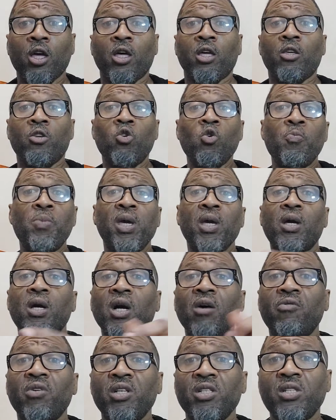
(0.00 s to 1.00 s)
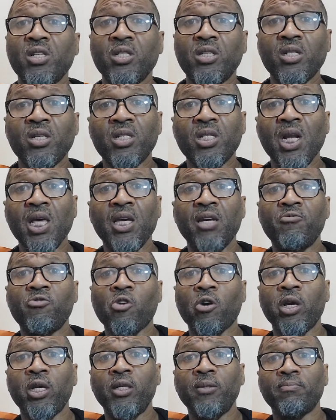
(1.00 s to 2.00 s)
You've been coveted since the slave
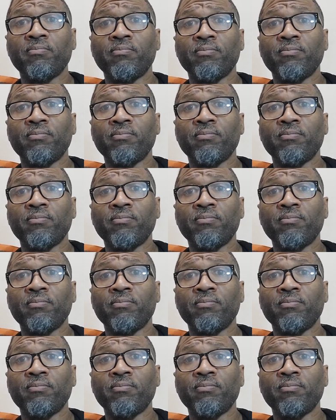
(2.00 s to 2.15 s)
trade.